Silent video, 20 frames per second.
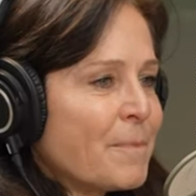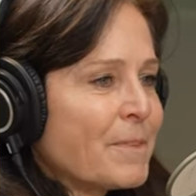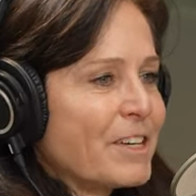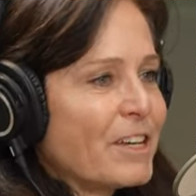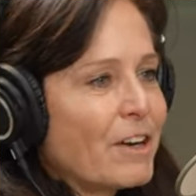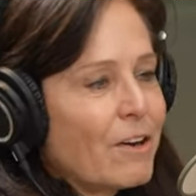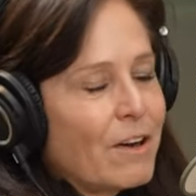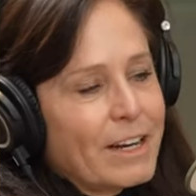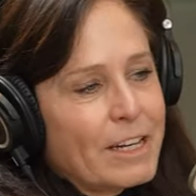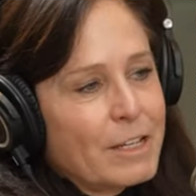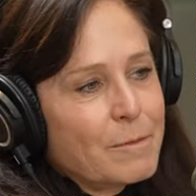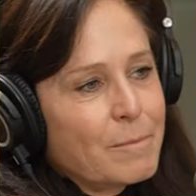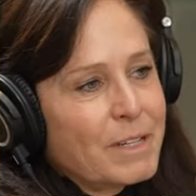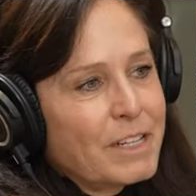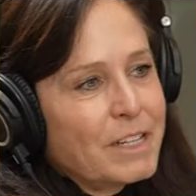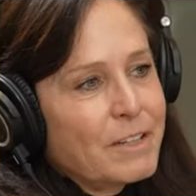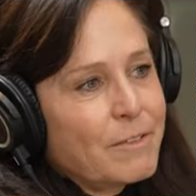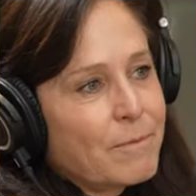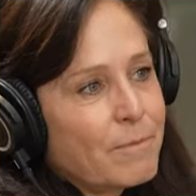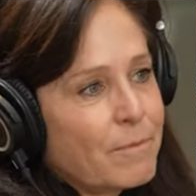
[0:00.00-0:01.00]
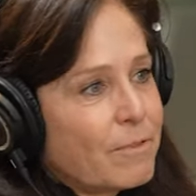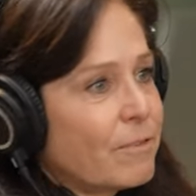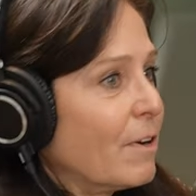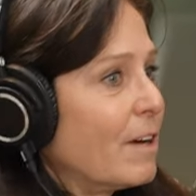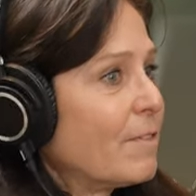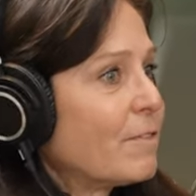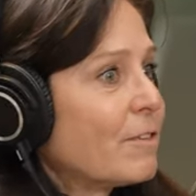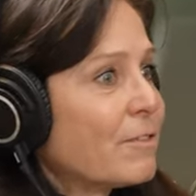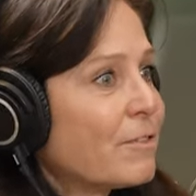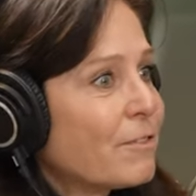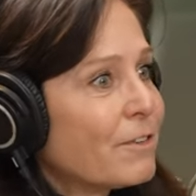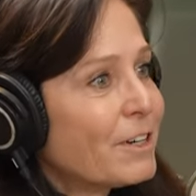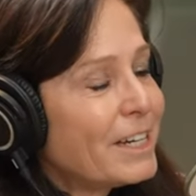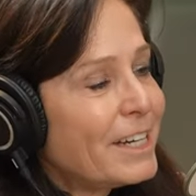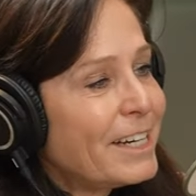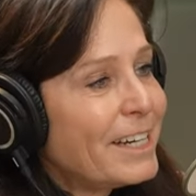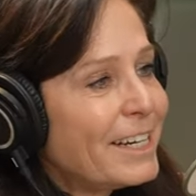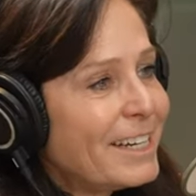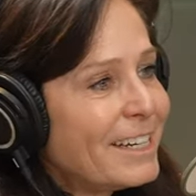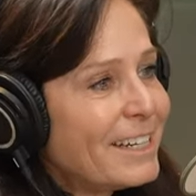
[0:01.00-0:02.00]
you know i can be forever
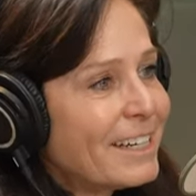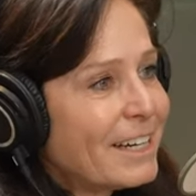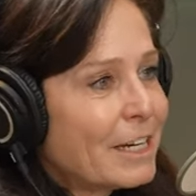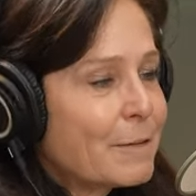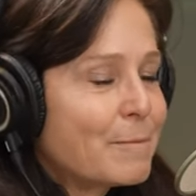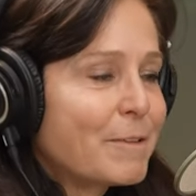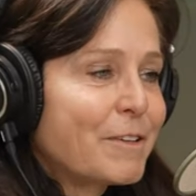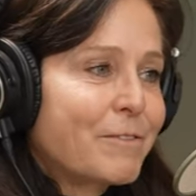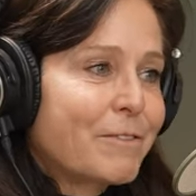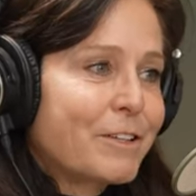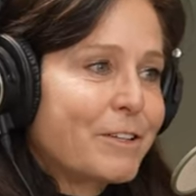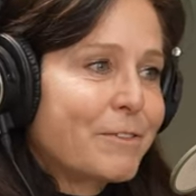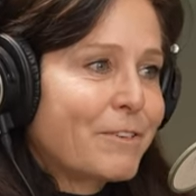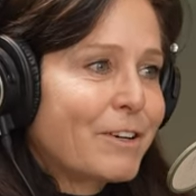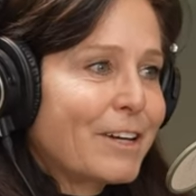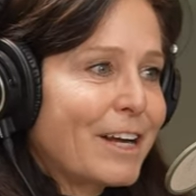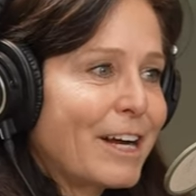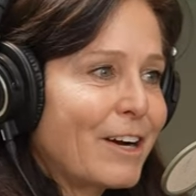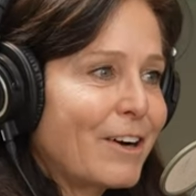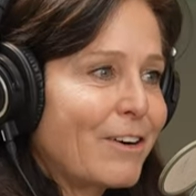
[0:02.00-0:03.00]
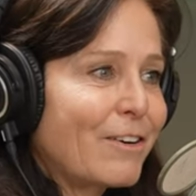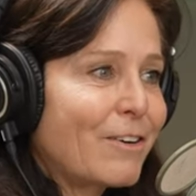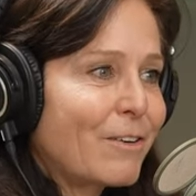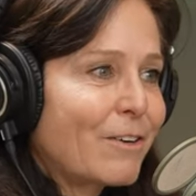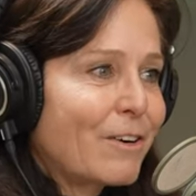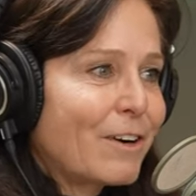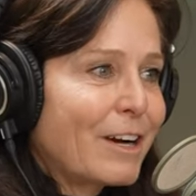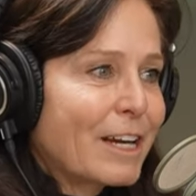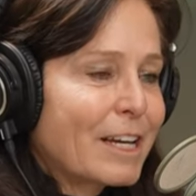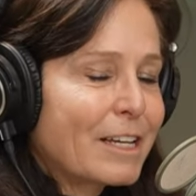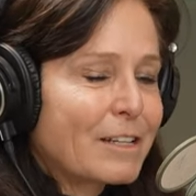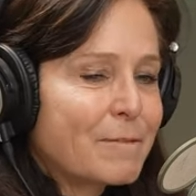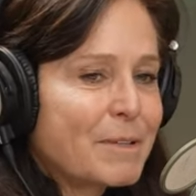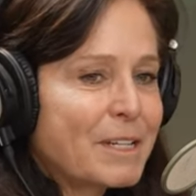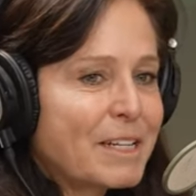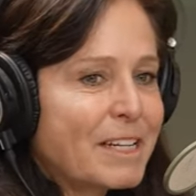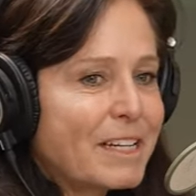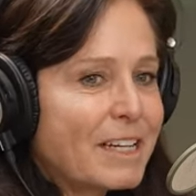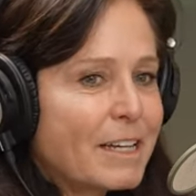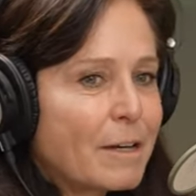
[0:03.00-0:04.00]
free i can be free for now or i can
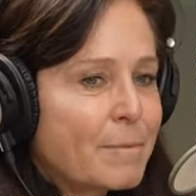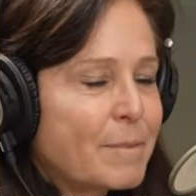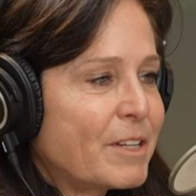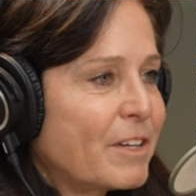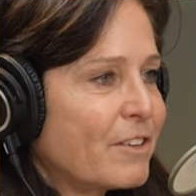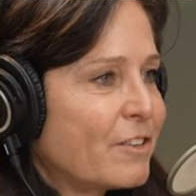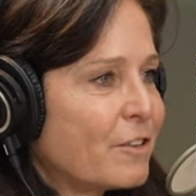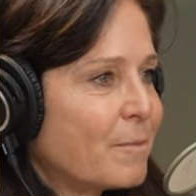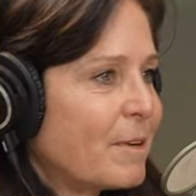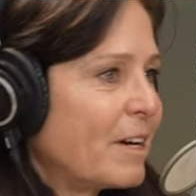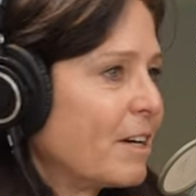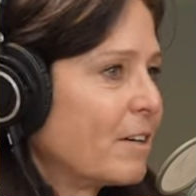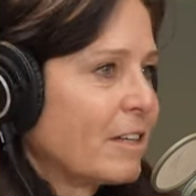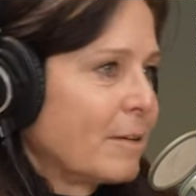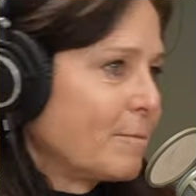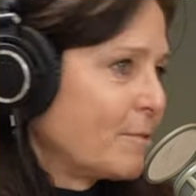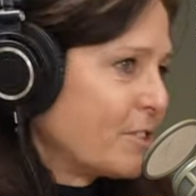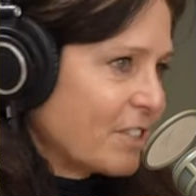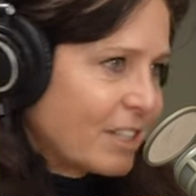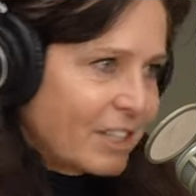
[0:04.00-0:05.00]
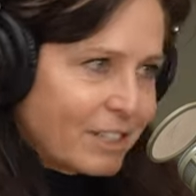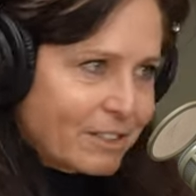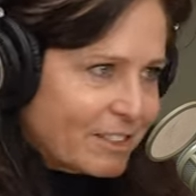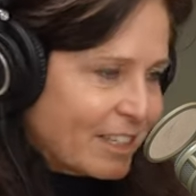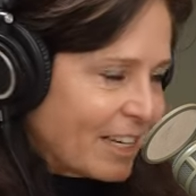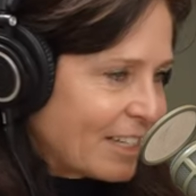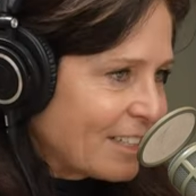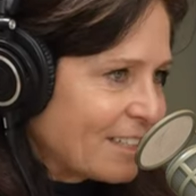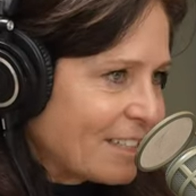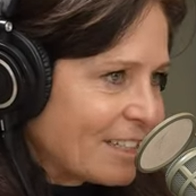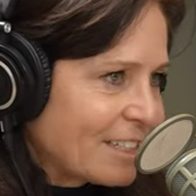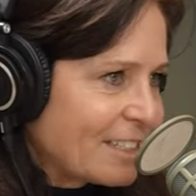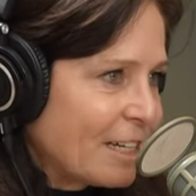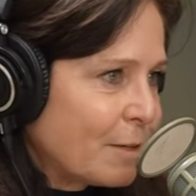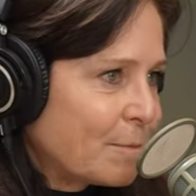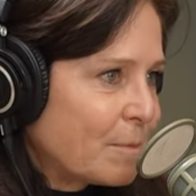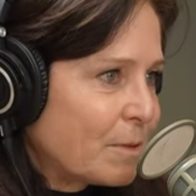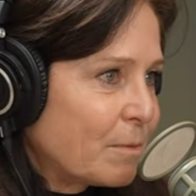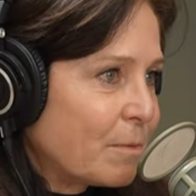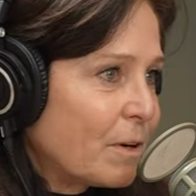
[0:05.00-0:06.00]
be a potential buyer i'm just going to use that as an
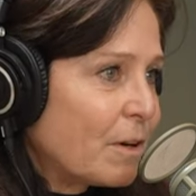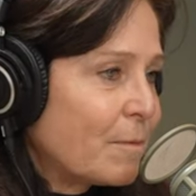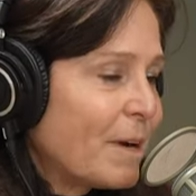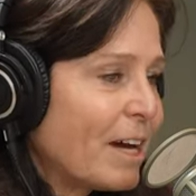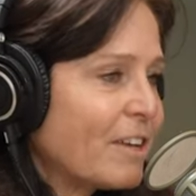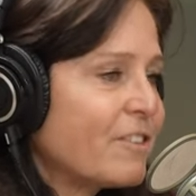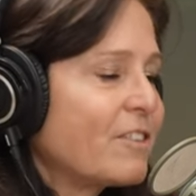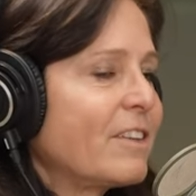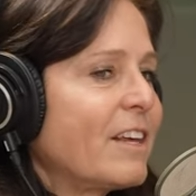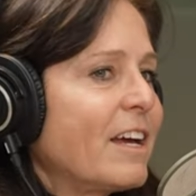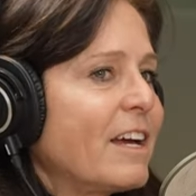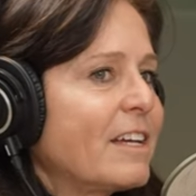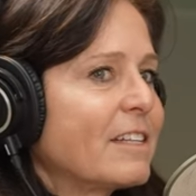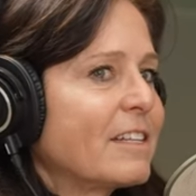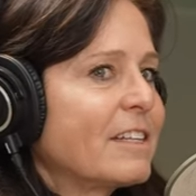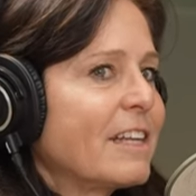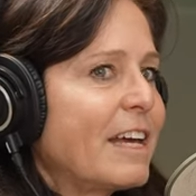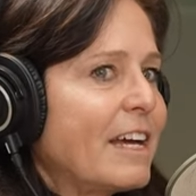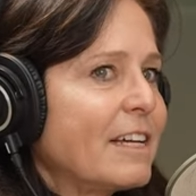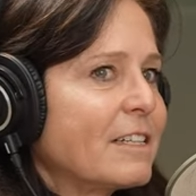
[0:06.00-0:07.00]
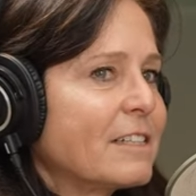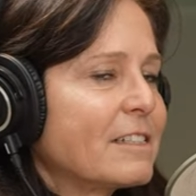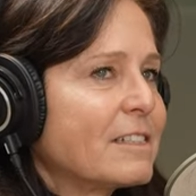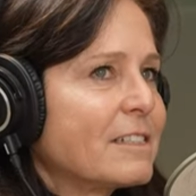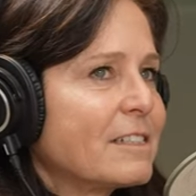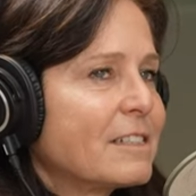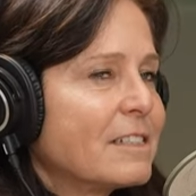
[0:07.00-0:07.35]
example mm-hmm. well imagine that that